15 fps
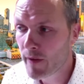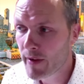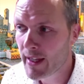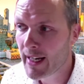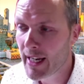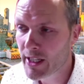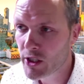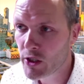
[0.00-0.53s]
the
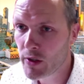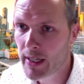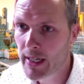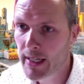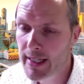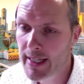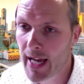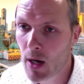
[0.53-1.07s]
last 2 years
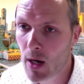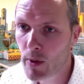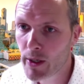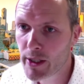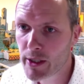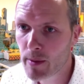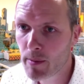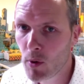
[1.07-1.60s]
is how we
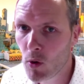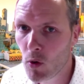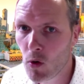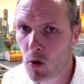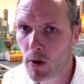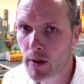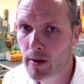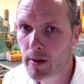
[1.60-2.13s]

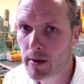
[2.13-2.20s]
support